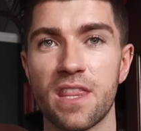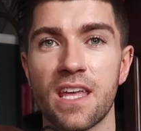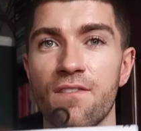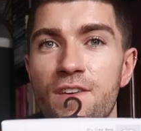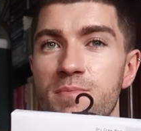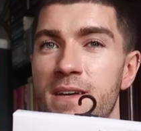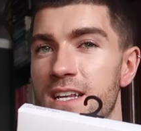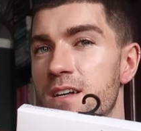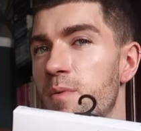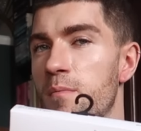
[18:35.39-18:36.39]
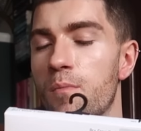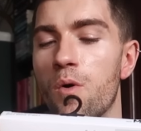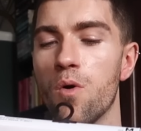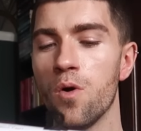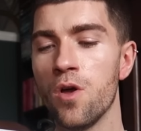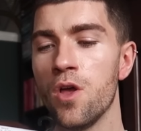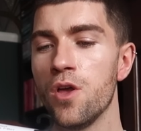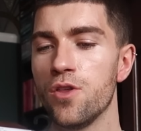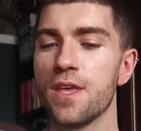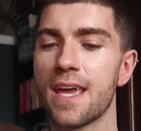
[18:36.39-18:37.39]
I think if you spend a little bit more,
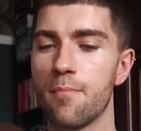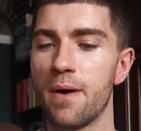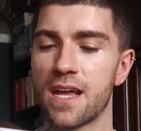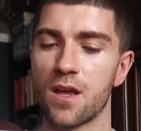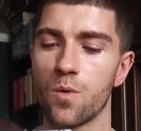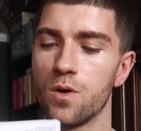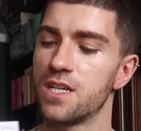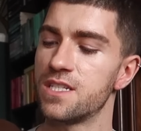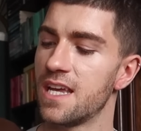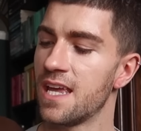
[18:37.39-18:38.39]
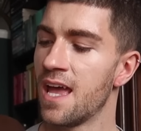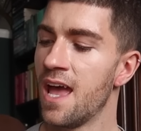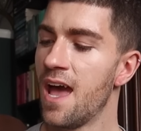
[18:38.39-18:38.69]
you get back in quality.